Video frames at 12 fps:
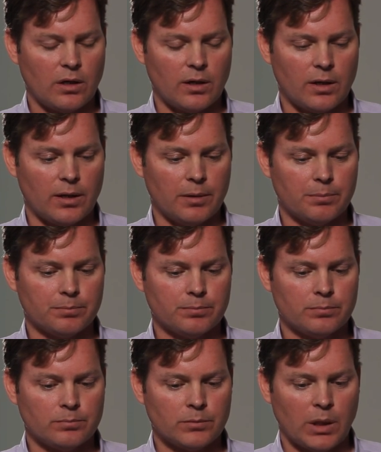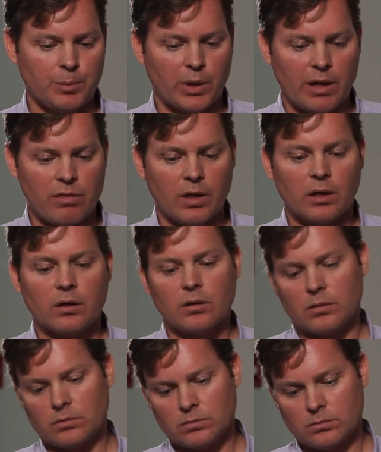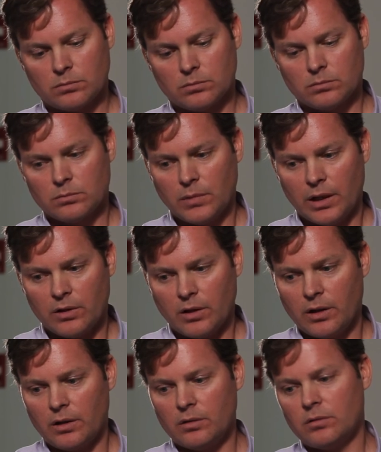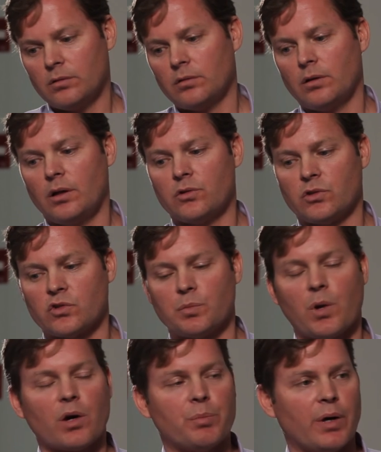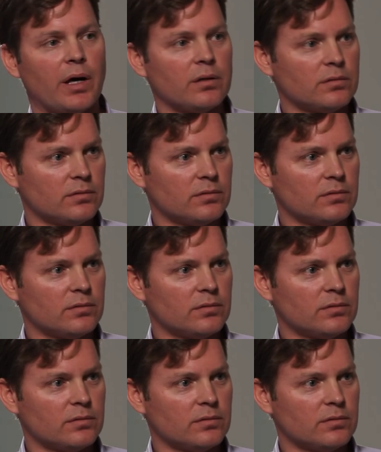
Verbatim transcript: Um, but I think it, it is a smart bet